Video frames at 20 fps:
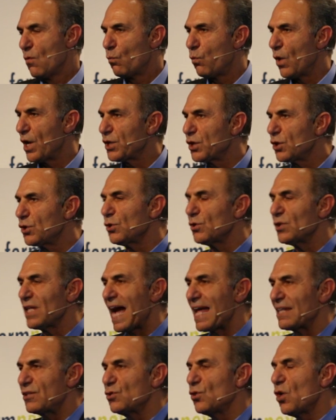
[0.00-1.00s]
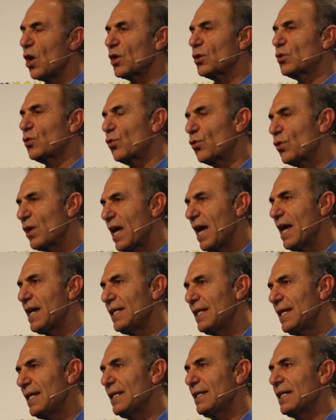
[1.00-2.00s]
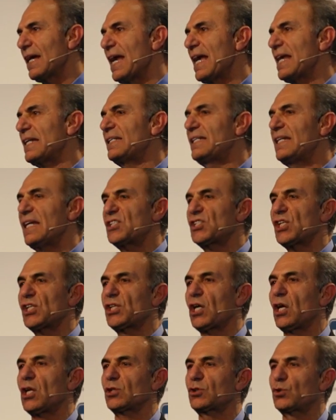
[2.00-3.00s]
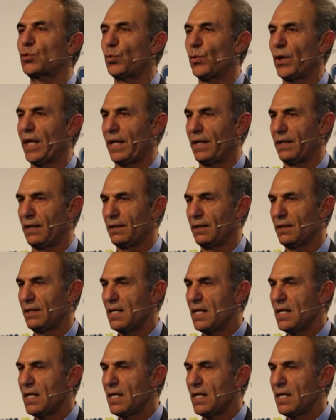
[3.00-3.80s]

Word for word: When you do that, you are creating a digital twin.